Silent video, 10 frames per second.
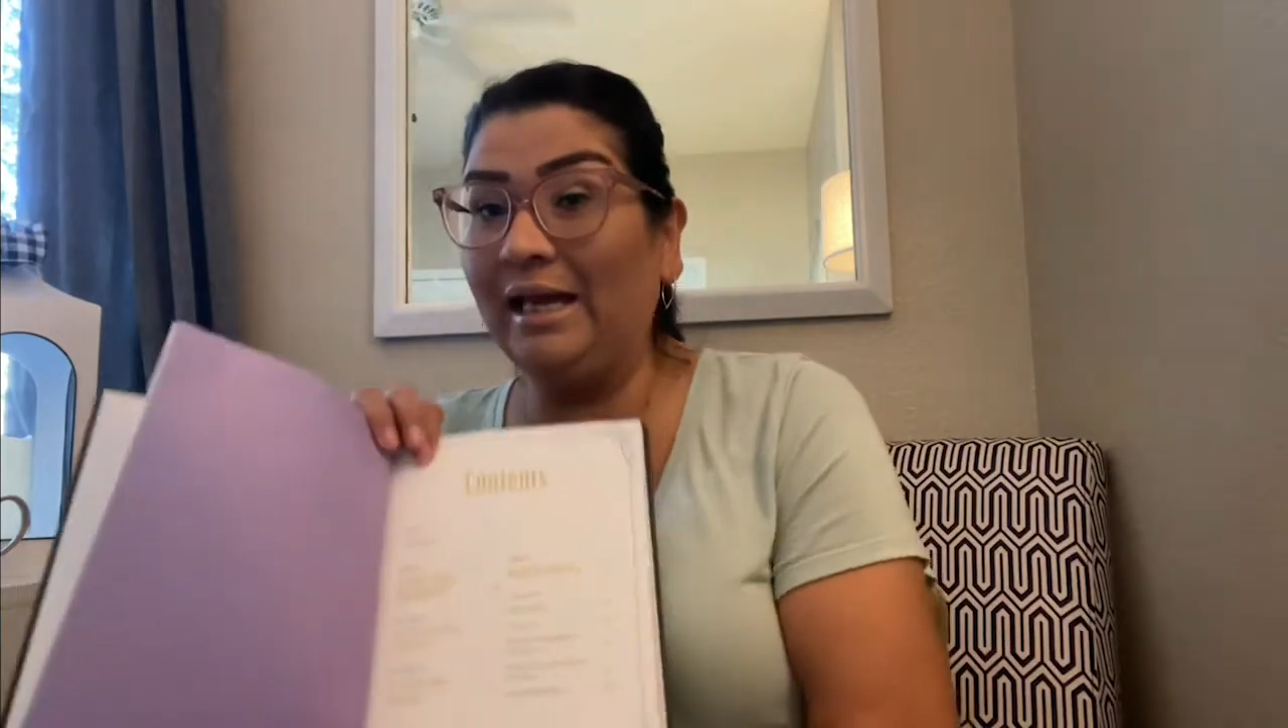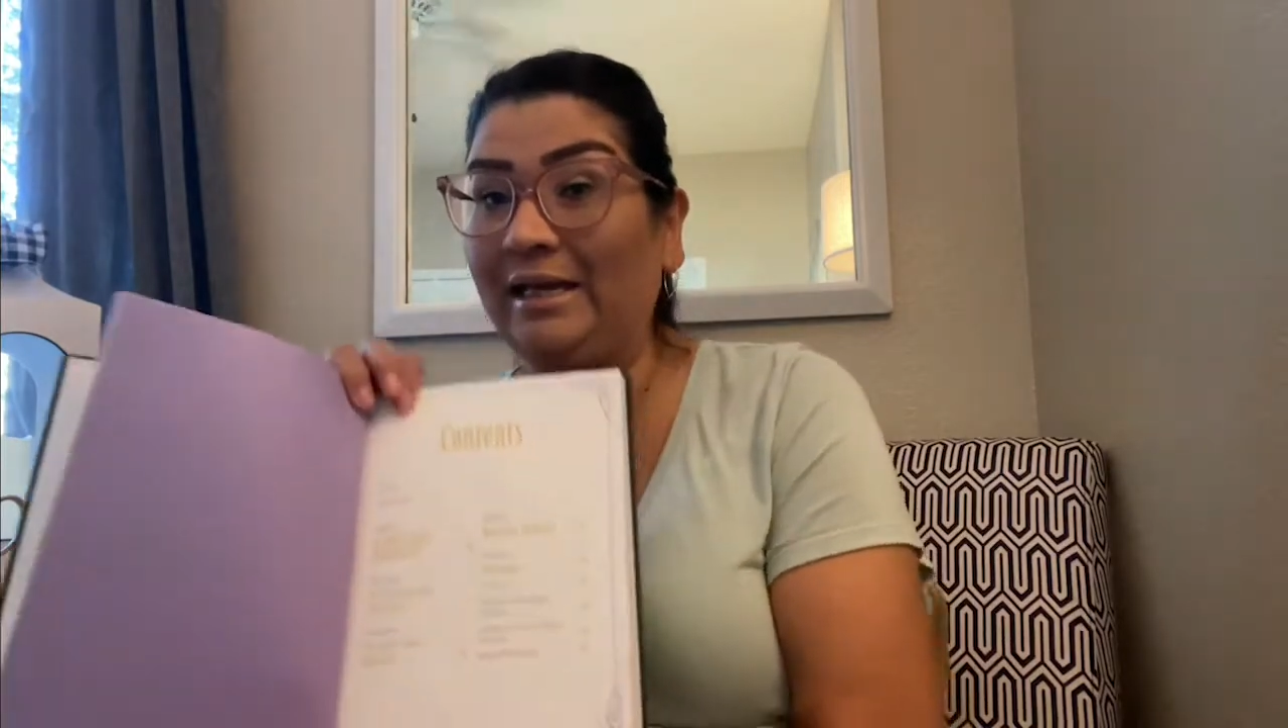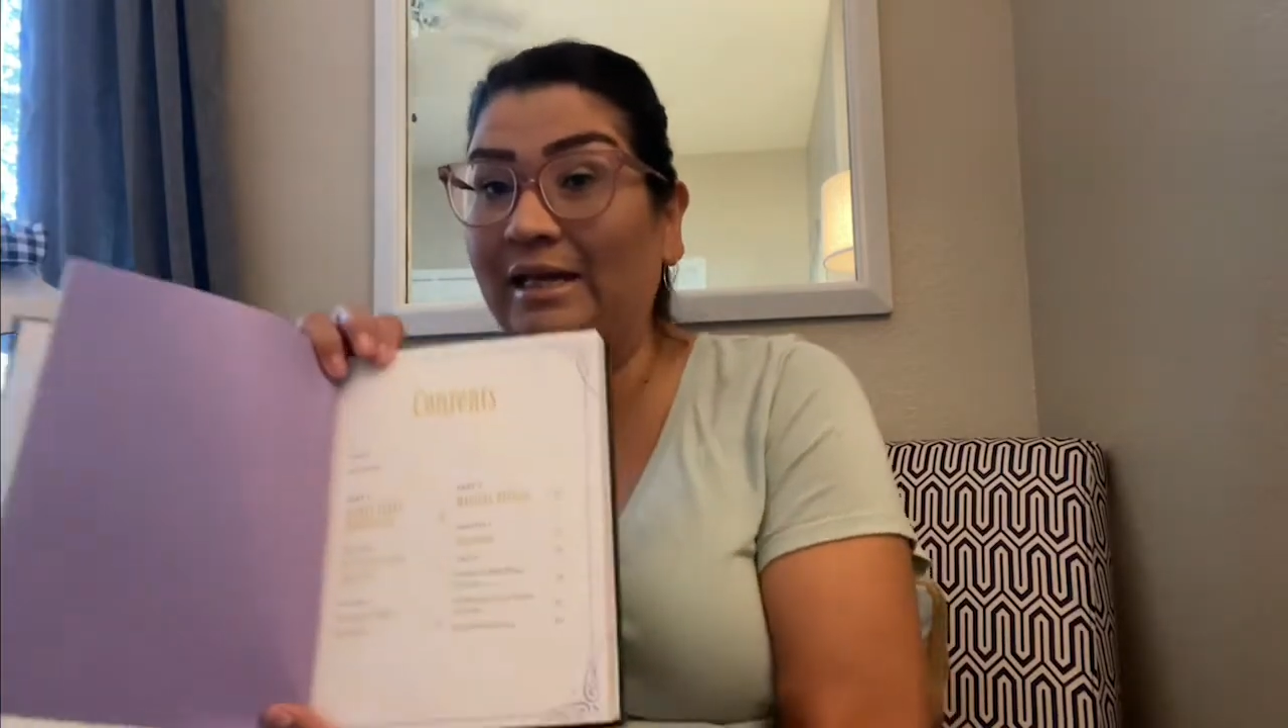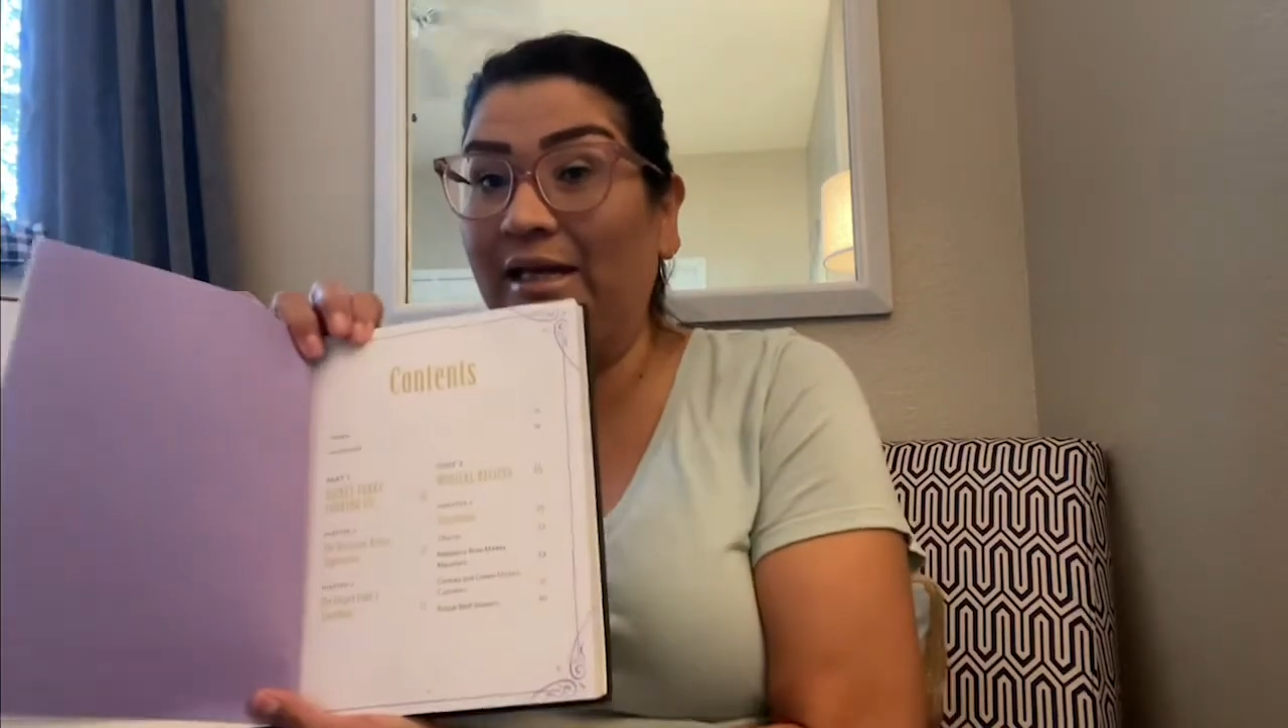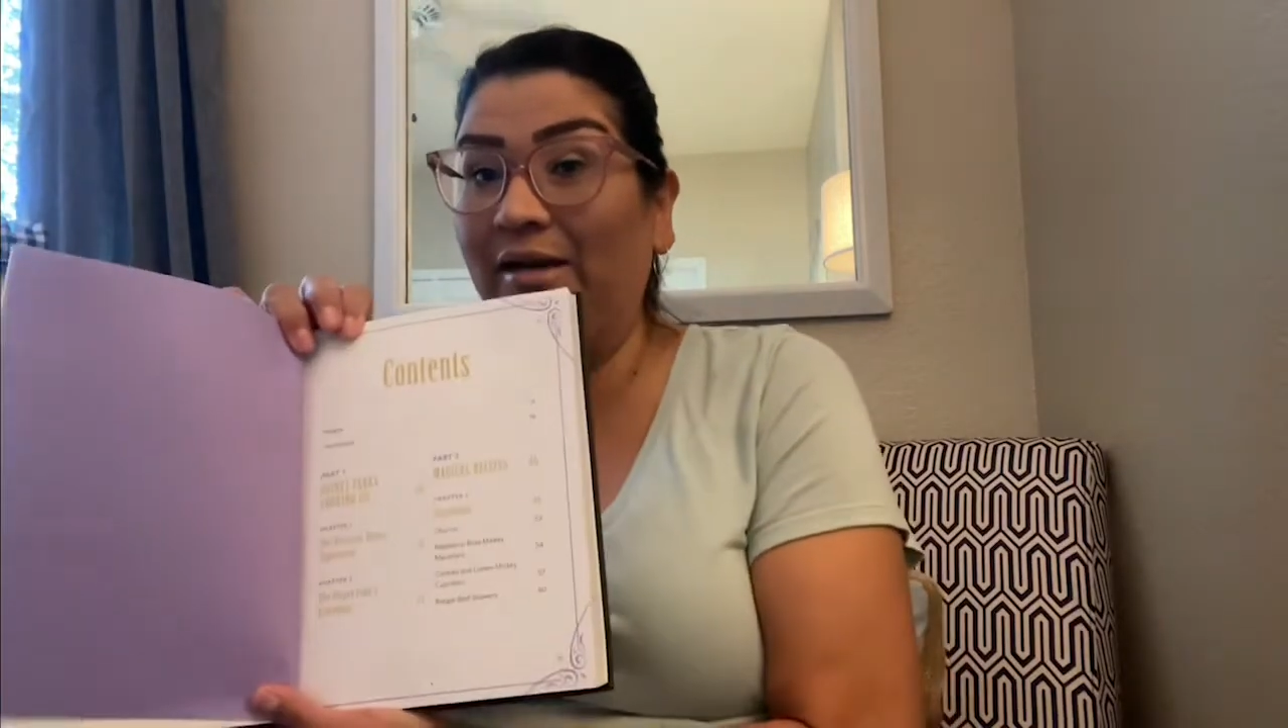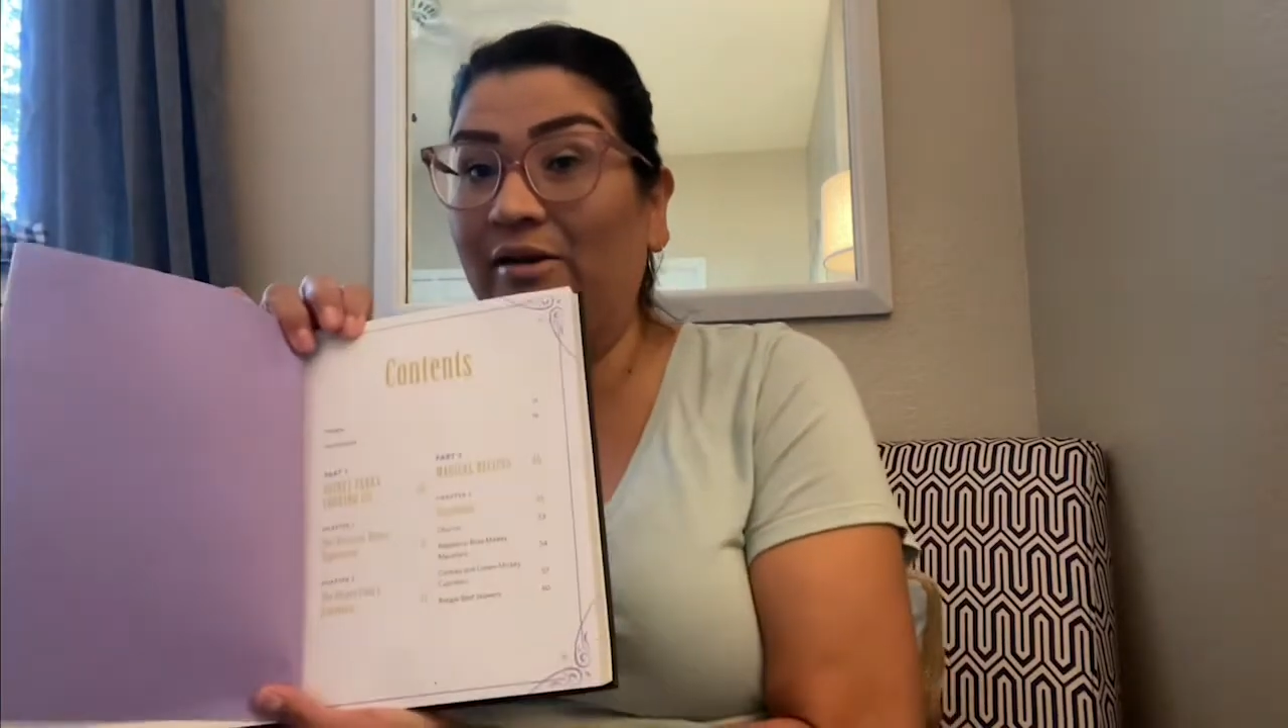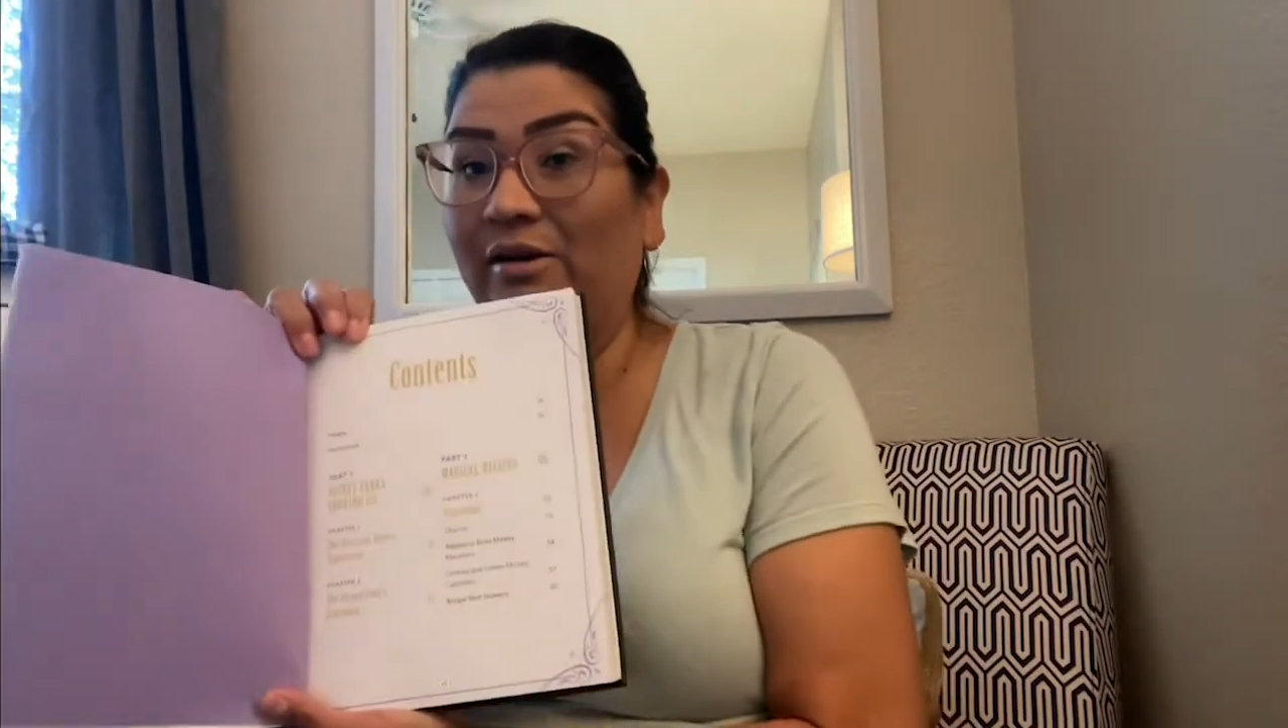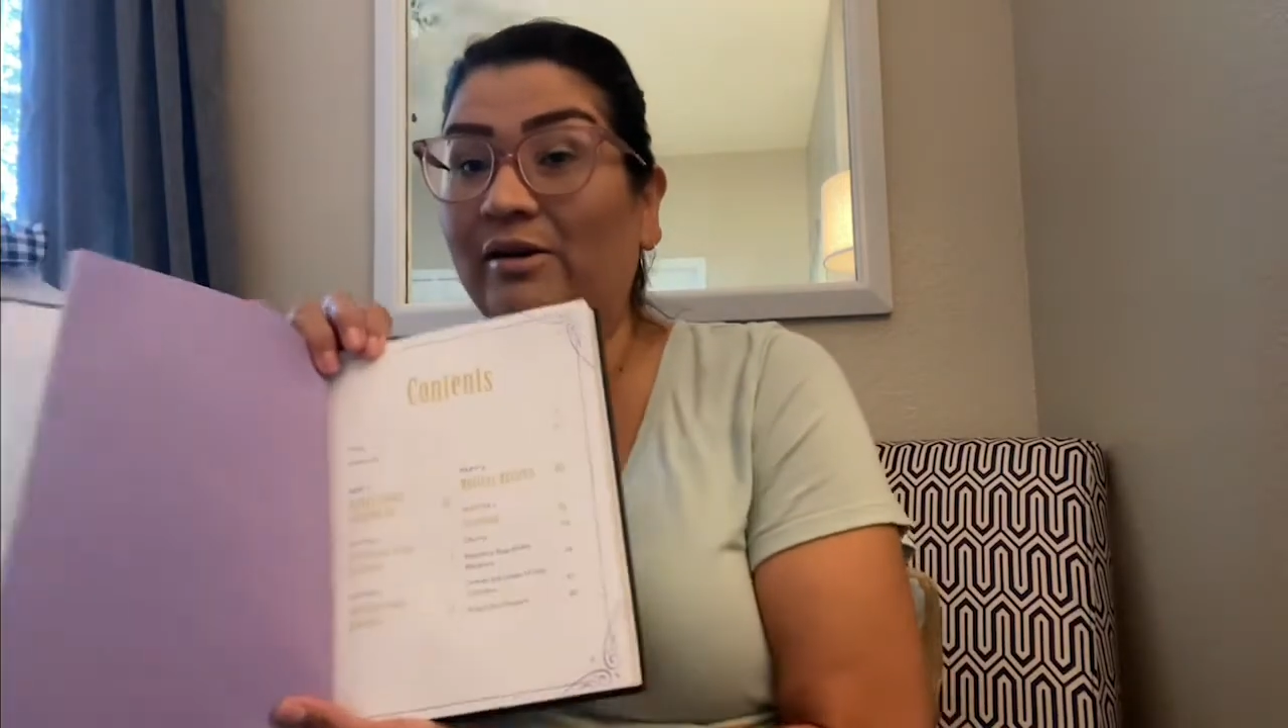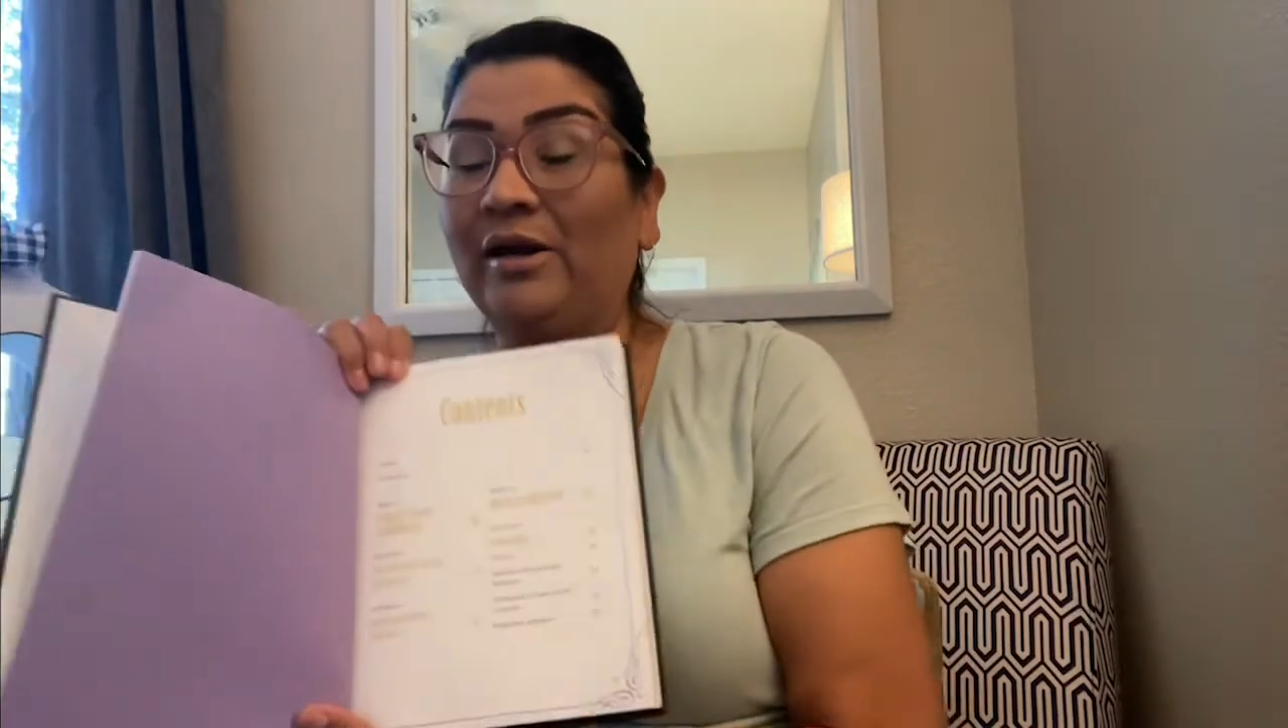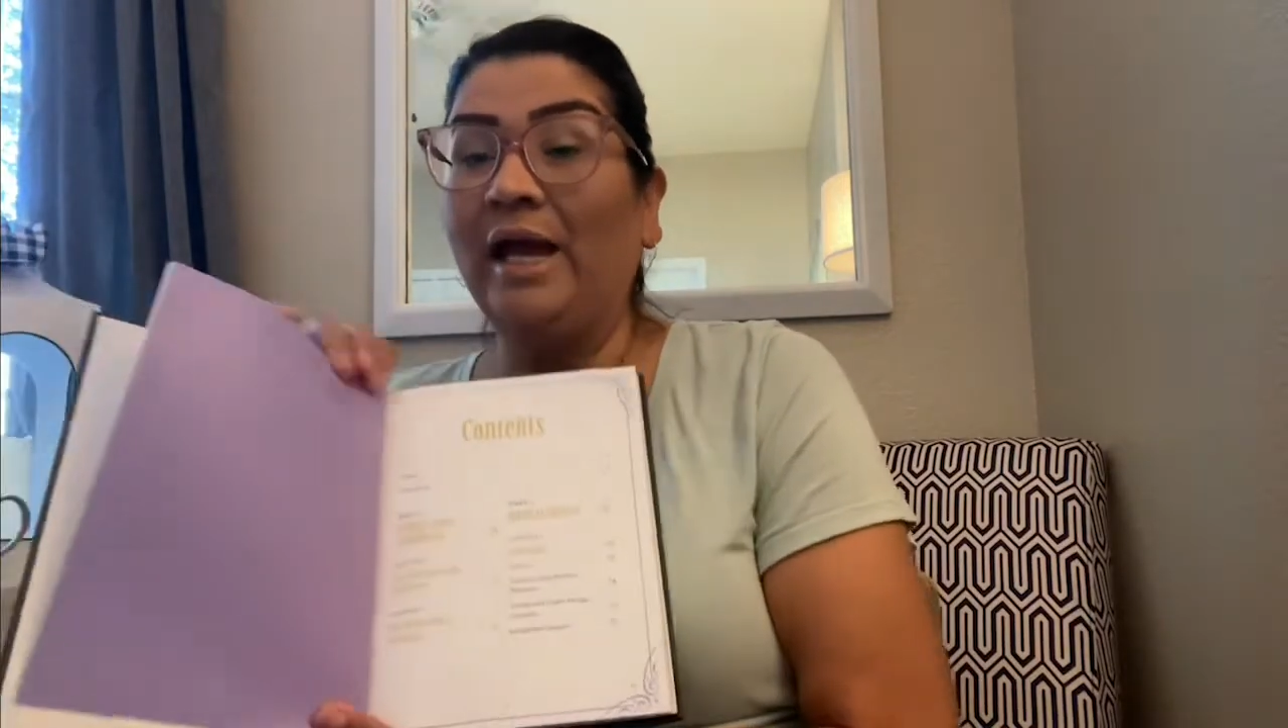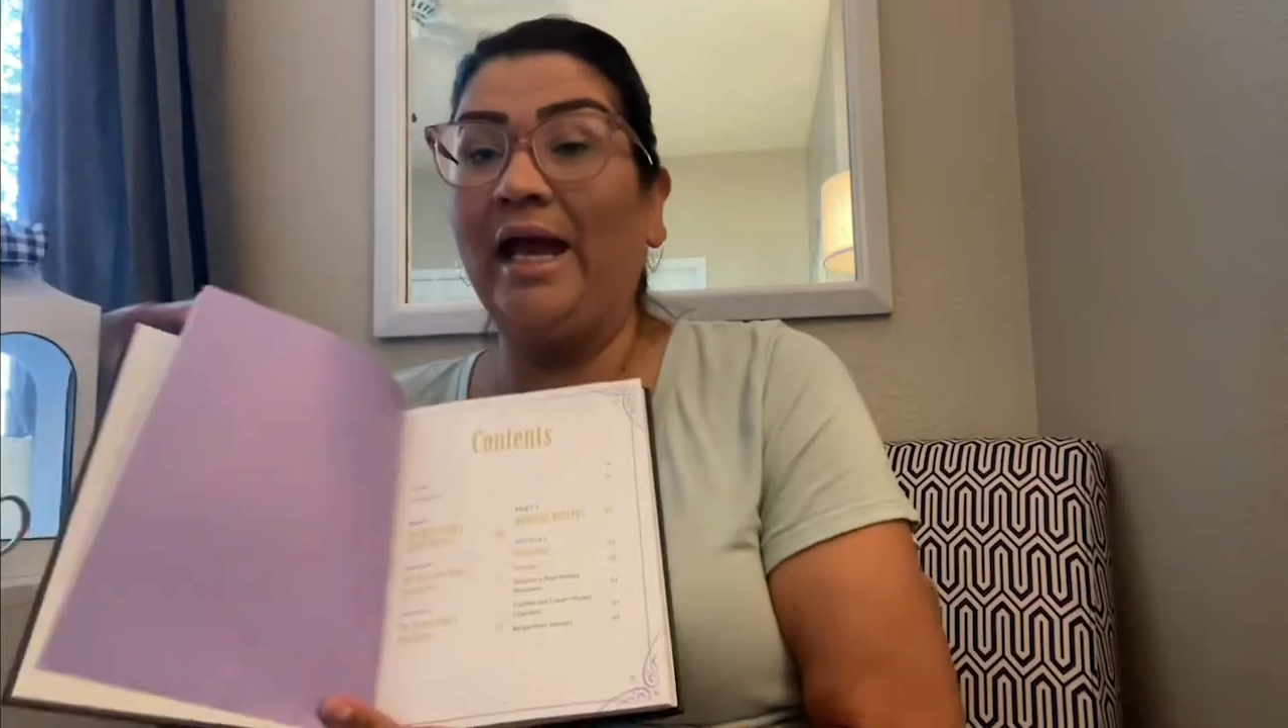in here,